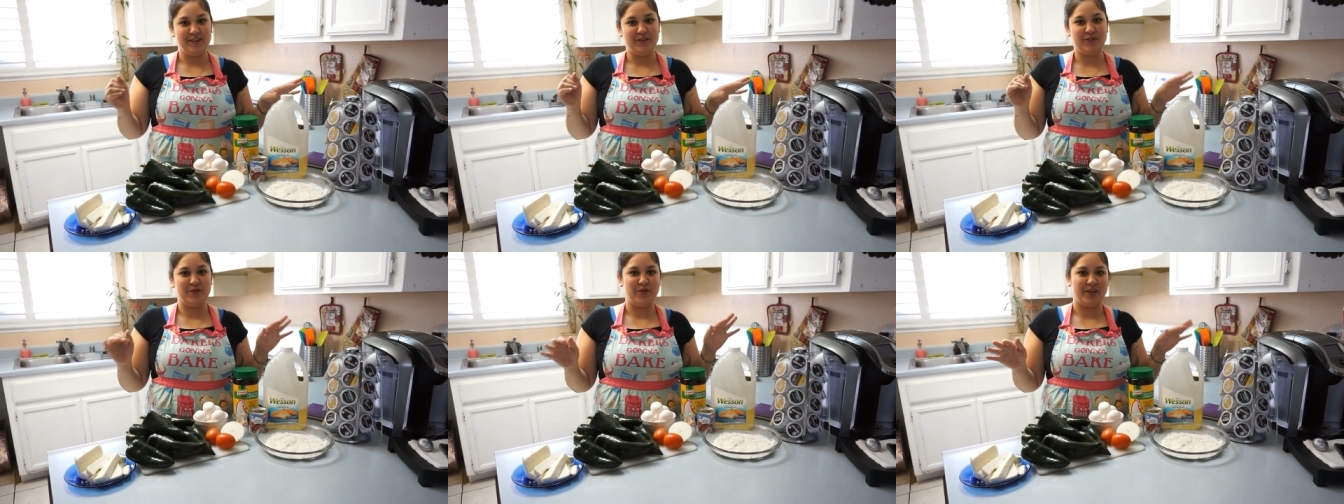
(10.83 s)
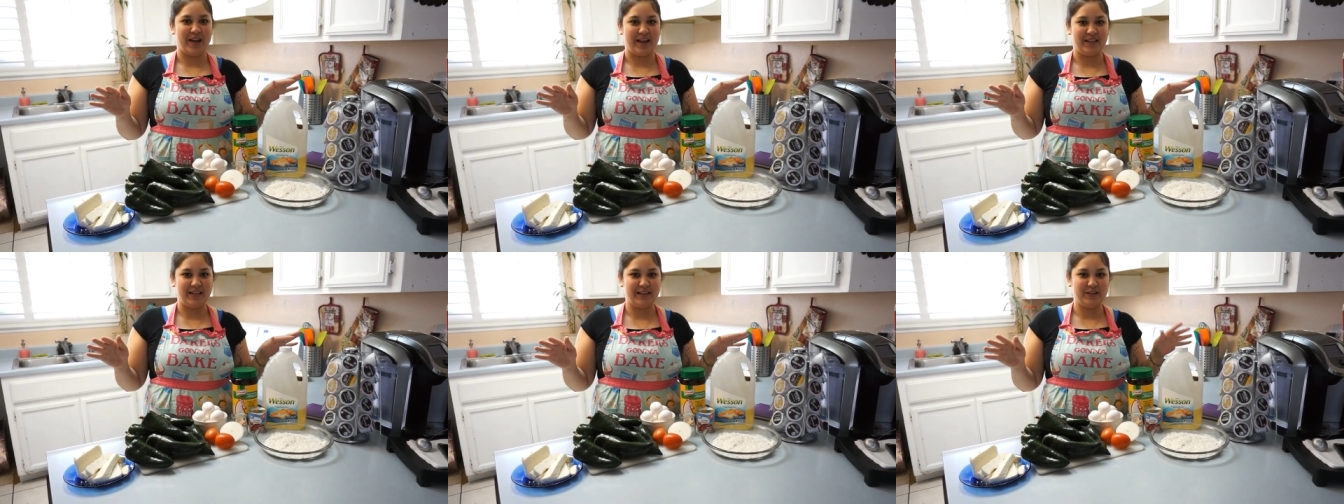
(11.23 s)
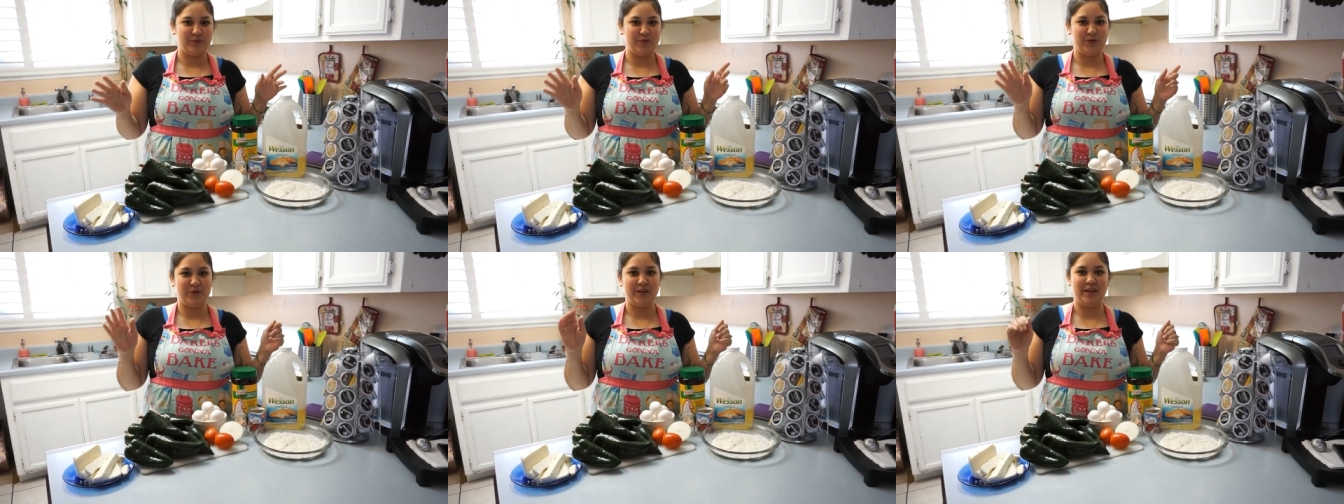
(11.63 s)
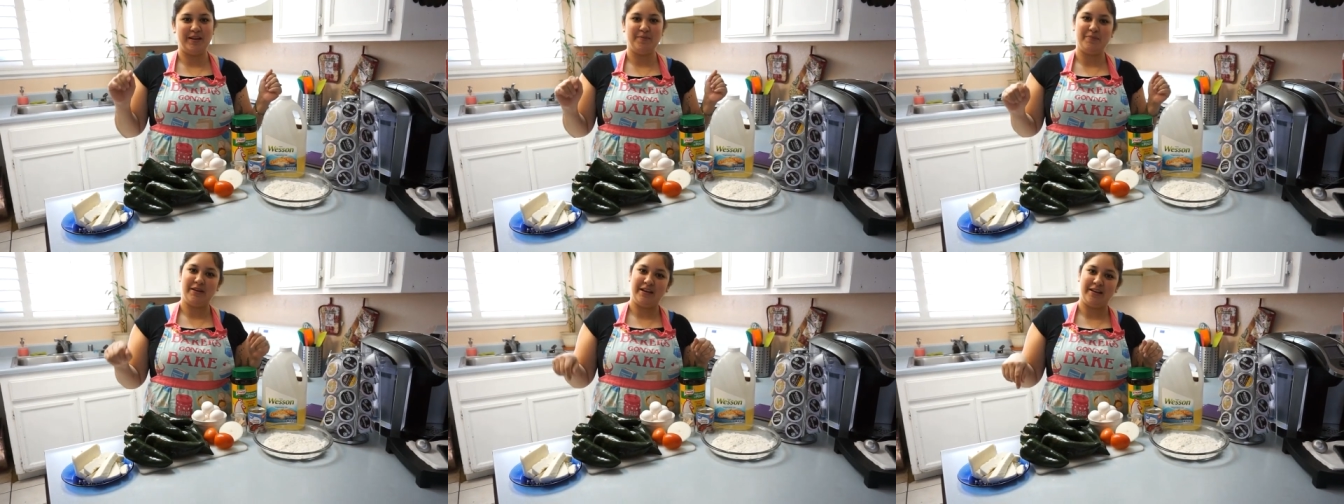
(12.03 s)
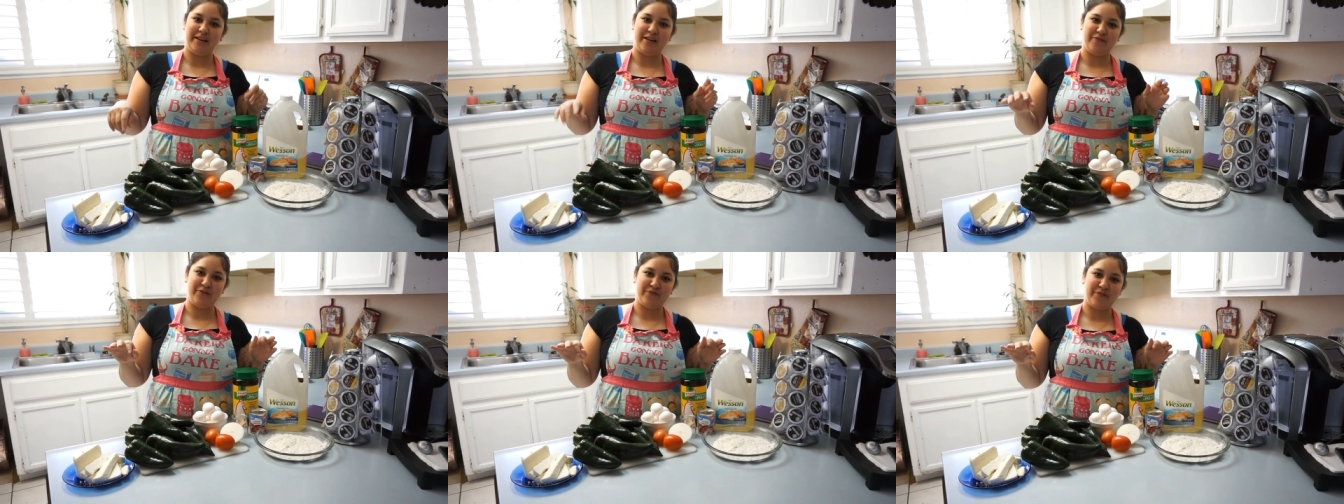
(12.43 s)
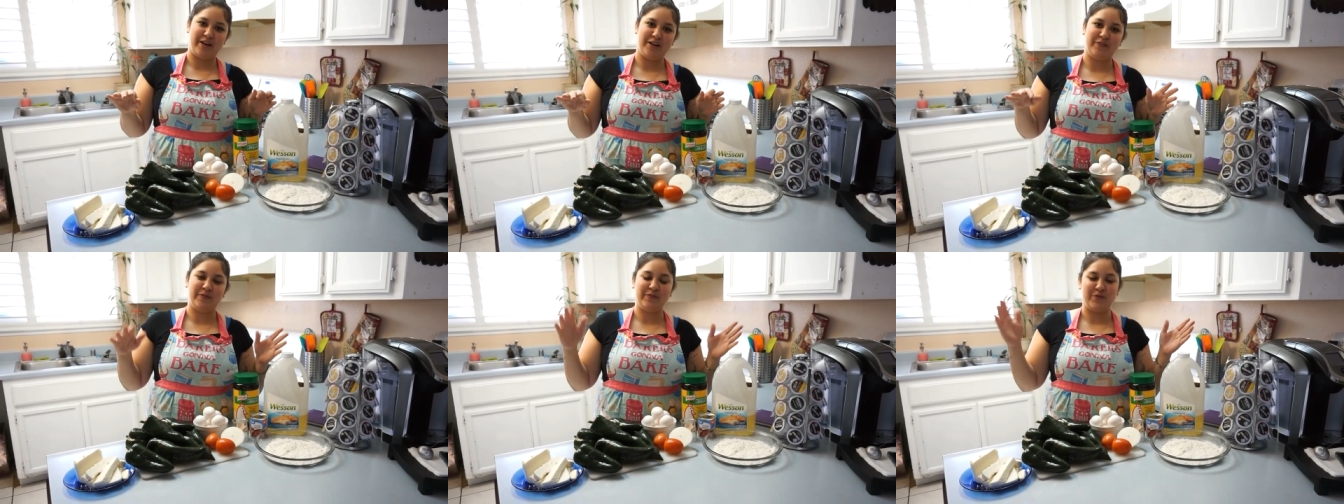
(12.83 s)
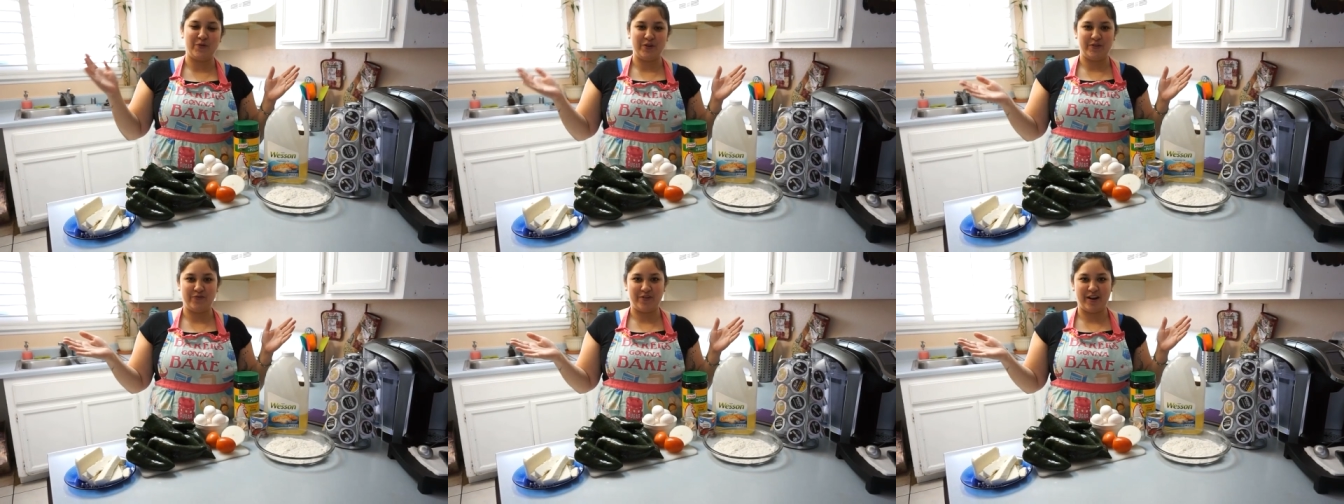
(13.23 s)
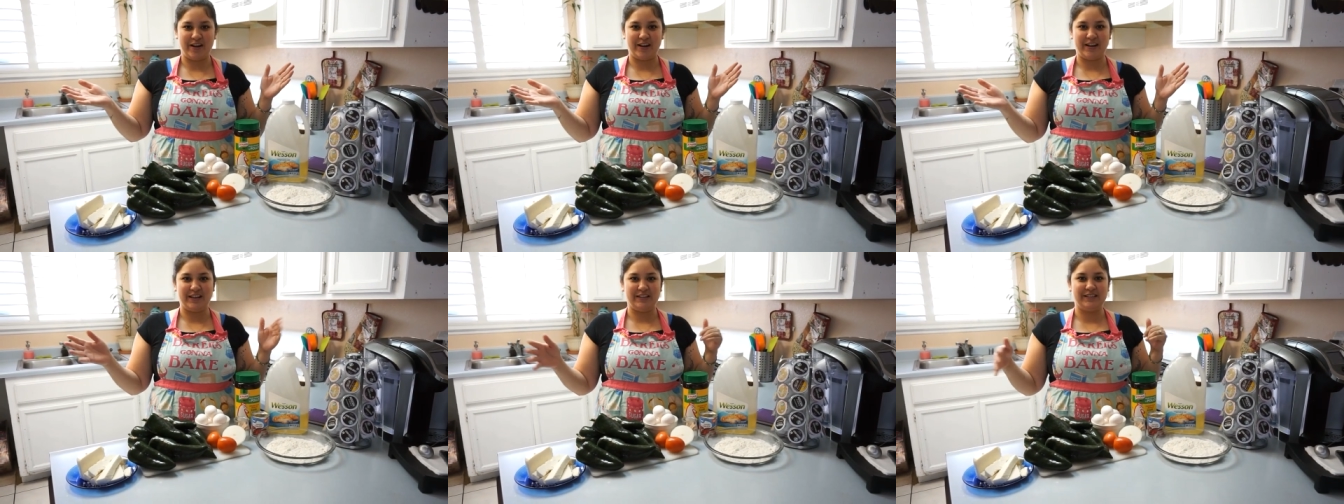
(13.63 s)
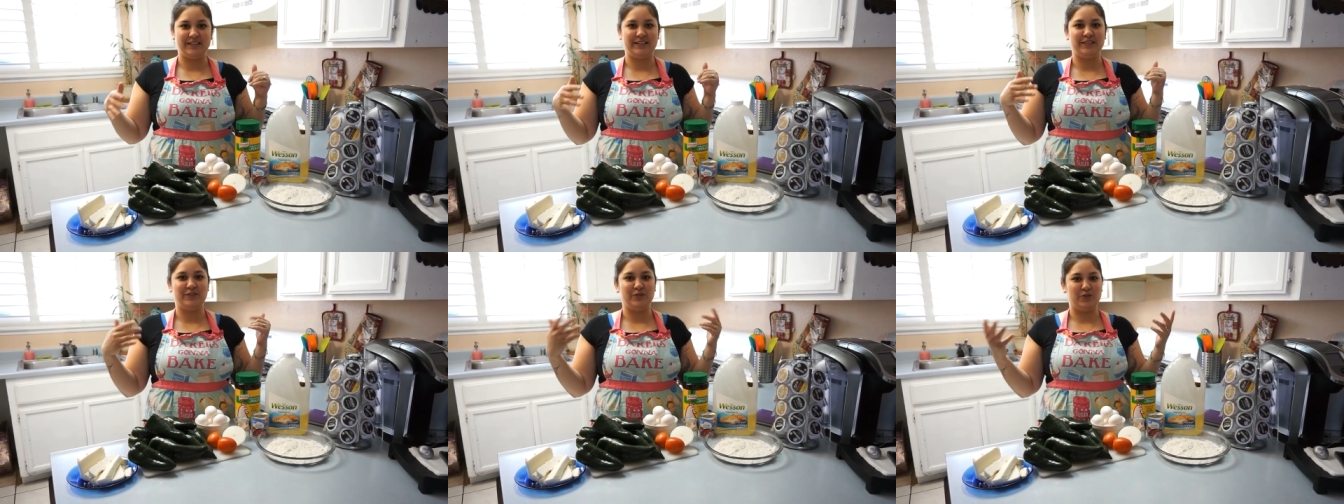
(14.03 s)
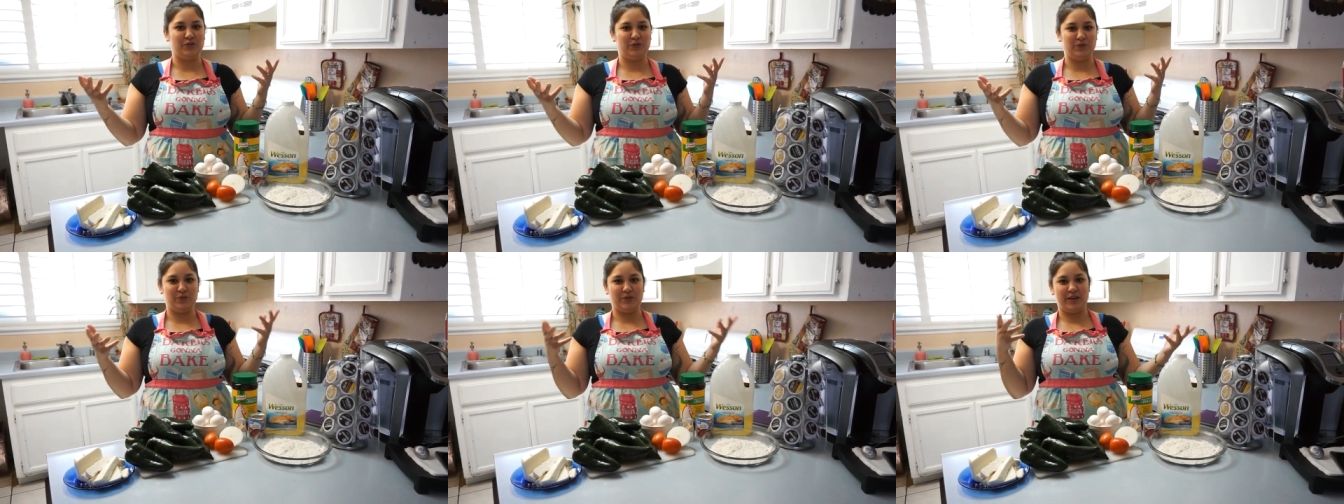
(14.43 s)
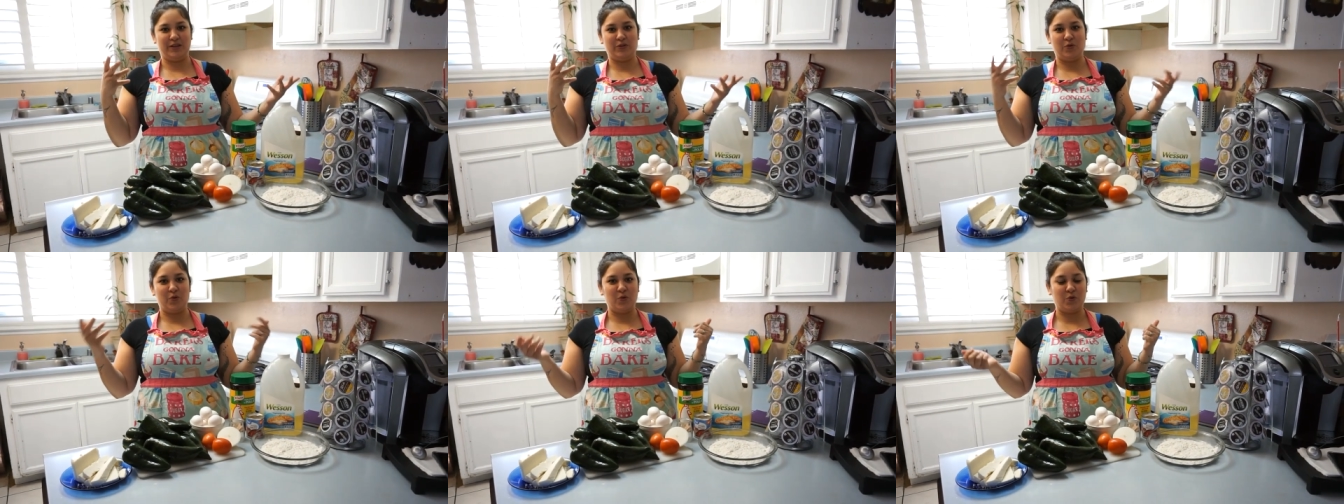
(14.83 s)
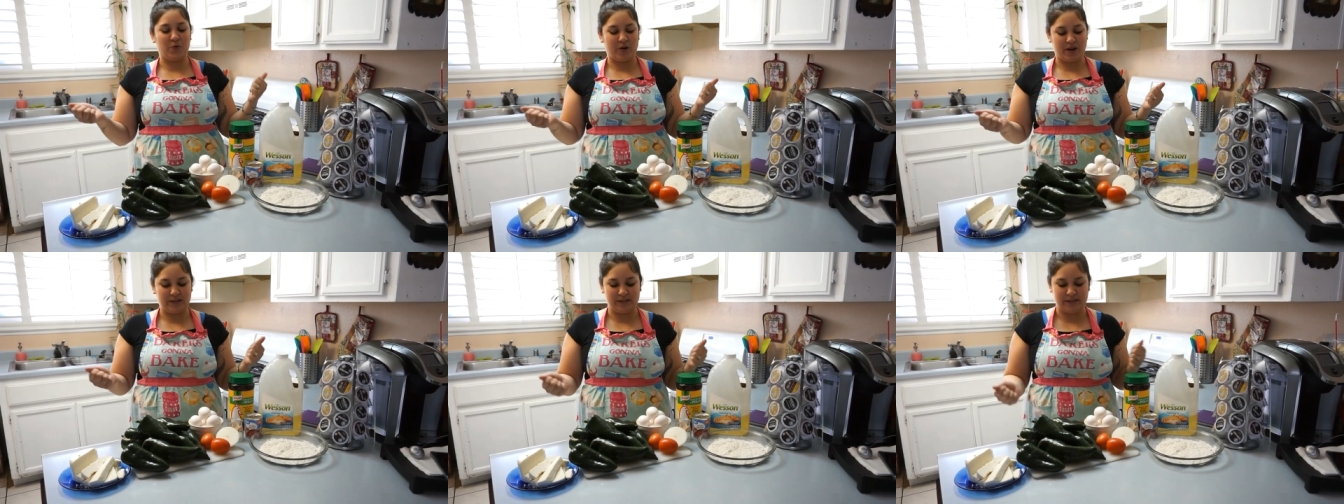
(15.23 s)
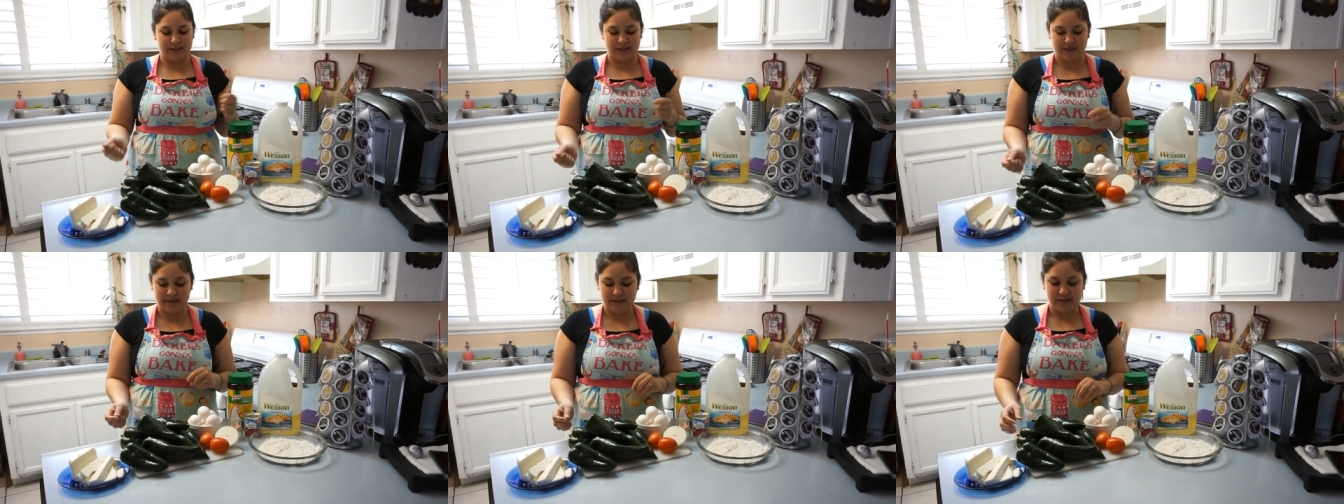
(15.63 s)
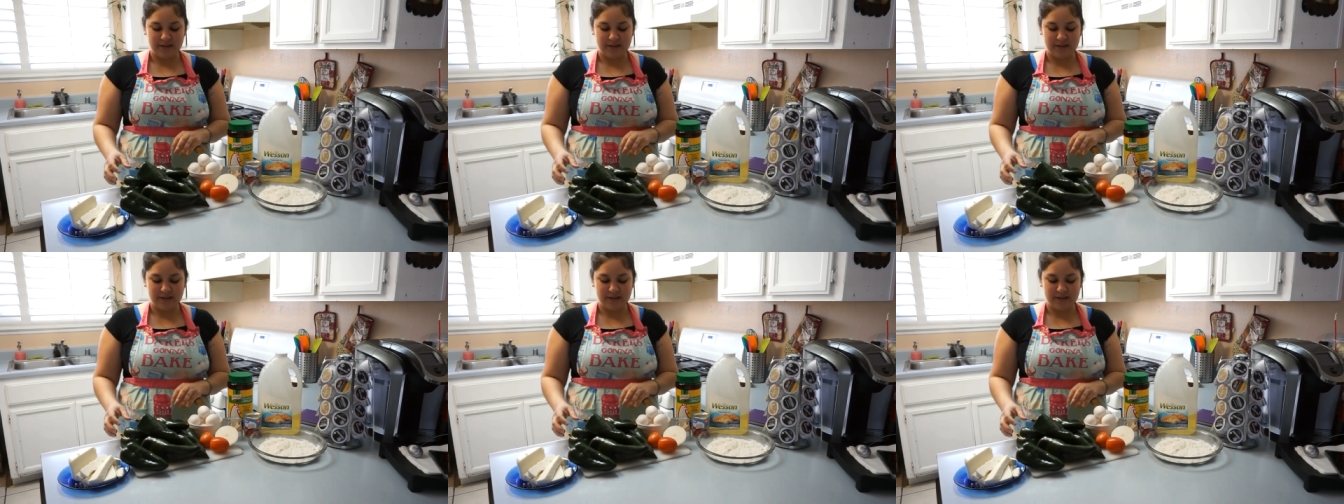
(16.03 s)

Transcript: You know, Catholics, we don't eat meat every Friday or 40 Fridays due to like the whole Christ thing.